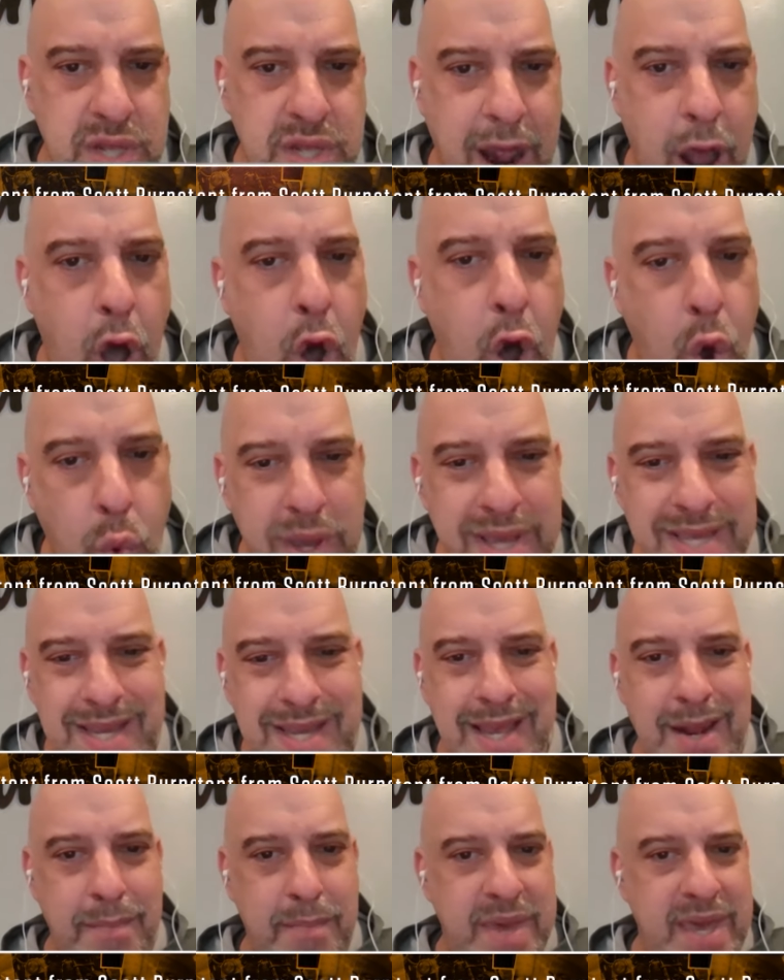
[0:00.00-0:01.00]
Not always
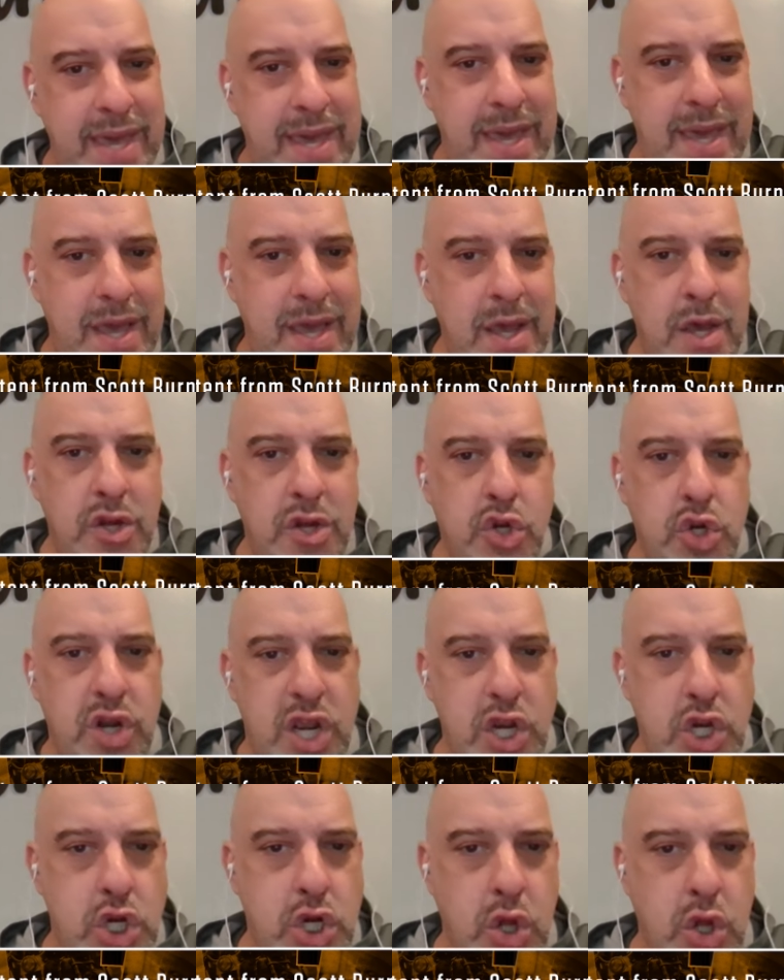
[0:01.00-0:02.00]
going to be
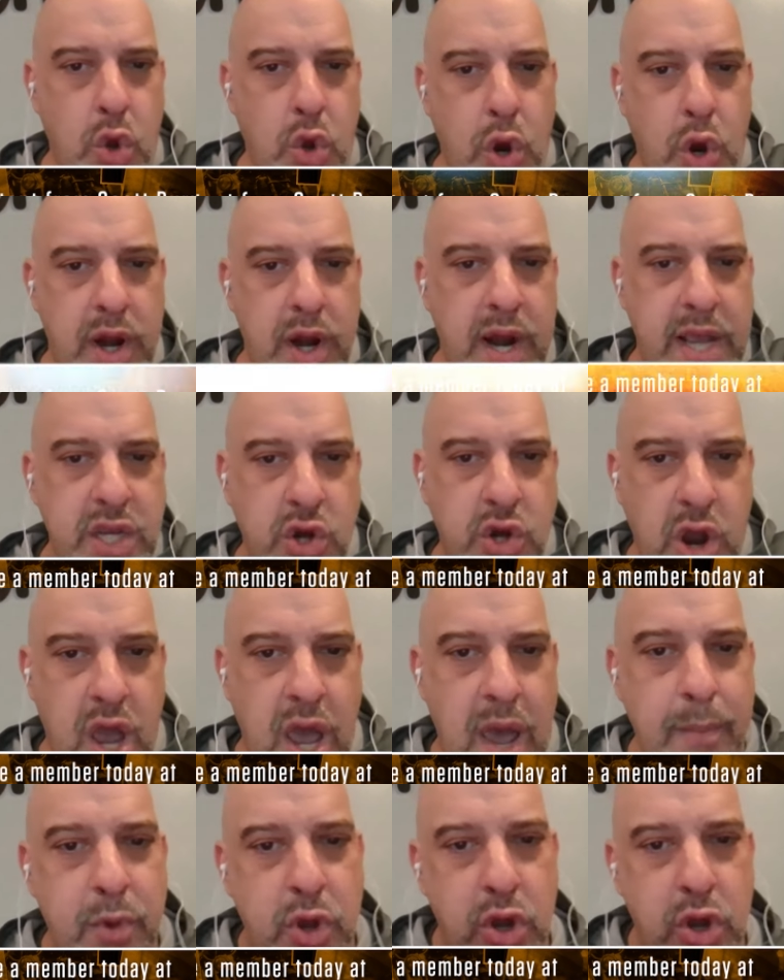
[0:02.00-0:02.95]
traditional organized crime.